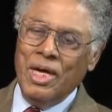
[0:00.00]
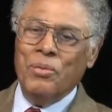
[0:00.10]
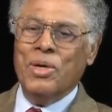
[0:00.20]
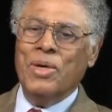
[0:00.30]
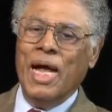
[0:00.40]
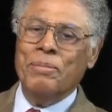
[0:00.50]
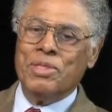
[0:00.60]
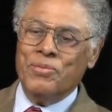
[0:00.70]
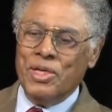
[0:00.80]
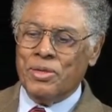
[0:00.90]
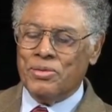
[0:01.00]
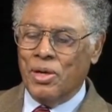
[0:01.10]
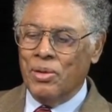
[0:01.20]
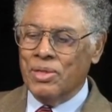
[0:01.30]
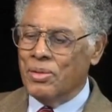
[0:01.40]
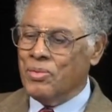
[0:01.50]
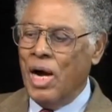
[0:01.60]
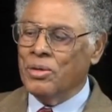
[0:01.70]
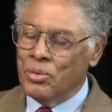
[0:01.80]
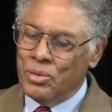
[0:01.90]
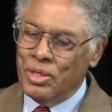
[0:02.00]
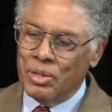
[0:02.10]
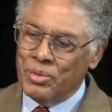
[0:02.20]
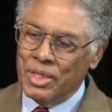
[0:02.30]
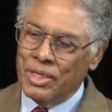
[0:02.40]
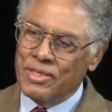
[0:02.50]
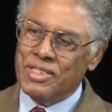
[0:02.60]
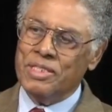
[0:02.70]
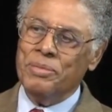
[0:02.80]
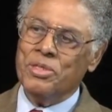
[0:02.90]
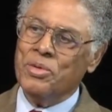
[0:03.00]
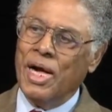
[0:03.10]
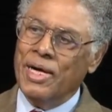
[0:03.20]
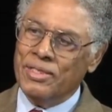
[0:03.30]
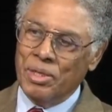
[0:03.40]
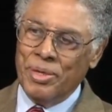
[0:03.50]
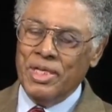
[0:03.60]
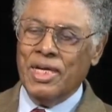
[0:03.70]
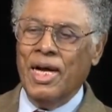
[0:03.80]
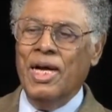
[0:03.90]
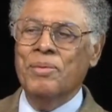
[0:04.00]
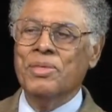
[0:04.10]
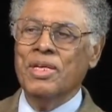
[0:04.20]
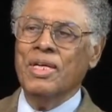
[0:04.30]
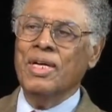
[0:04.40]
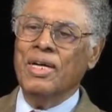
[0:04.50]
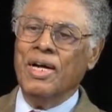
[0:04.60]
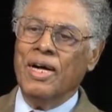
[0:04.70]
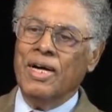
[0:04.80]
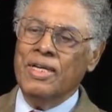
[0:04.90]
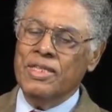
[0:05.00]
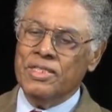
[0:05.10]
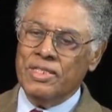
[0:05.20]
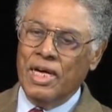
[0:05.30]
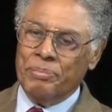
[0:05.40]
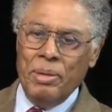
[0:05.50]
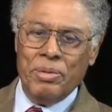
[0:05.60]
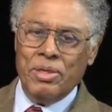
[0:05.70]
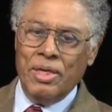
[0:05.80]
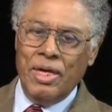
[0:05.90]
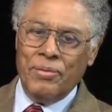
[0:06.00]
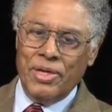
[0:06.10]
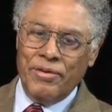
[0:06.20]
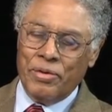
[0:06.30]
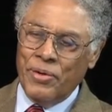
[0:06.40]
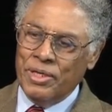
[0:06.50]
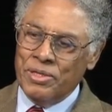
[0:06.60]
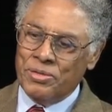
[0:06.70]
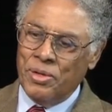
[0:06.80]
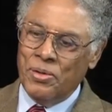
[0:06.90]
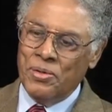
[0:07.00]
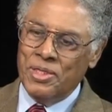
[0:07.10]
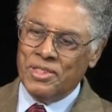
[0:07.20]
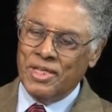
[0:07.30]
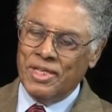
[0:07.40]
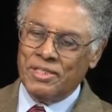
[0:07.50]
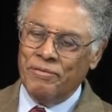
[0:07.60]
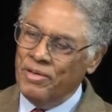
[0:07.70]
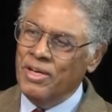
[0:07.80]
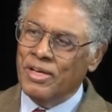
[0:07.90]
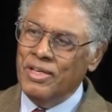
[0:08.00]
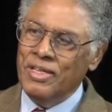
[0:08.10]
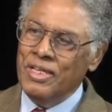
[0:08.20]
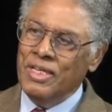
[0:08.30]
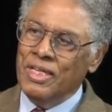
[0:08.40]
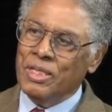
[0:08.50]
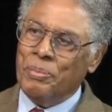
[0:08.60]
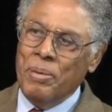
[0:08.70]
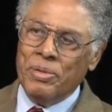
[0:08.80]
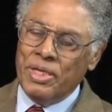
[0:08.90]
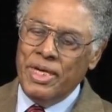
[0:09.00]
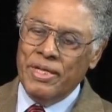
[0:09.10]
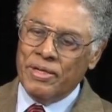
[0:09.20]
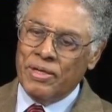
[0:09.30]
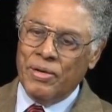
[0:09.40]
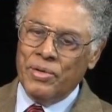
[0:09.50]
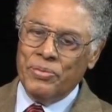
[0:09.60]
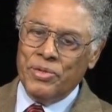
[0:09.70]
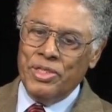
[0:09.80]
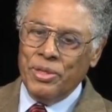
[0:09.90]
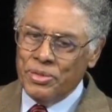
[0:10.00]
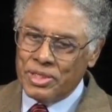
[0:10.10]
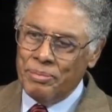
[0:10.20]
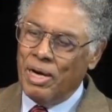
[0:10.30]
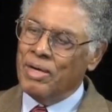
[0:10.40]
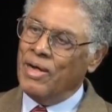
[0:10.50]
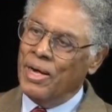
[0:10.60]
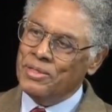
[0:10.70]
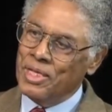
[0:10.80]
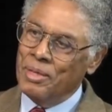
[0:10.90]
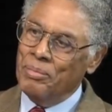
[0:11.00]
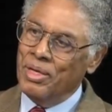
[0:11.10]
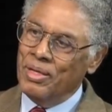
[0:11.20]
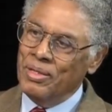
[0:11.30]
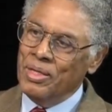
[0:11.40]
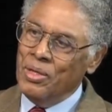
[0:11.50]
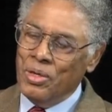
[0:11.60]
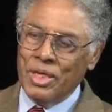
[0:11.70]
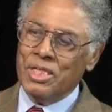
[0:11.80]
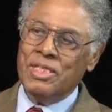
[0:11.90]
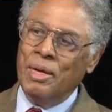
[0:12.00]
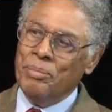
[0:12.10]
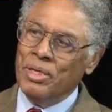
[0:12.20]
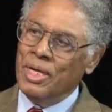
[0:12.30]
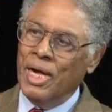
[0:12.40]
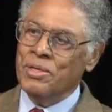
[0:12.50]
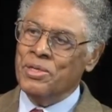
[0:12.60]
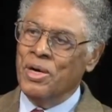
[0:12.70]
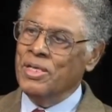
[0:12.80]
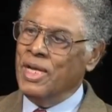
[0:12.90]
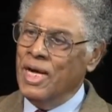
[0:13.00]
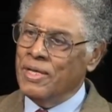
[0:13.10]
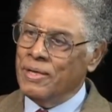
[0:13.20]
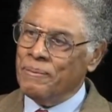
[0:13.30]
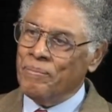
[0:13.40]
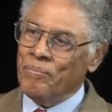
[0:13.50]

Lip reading: Well, what happens in rent control around the world, really, because it's been tried so many times, is that people, if the rent control is severe, the people either reduce the amount of housing they build, or they stop building housing altogether.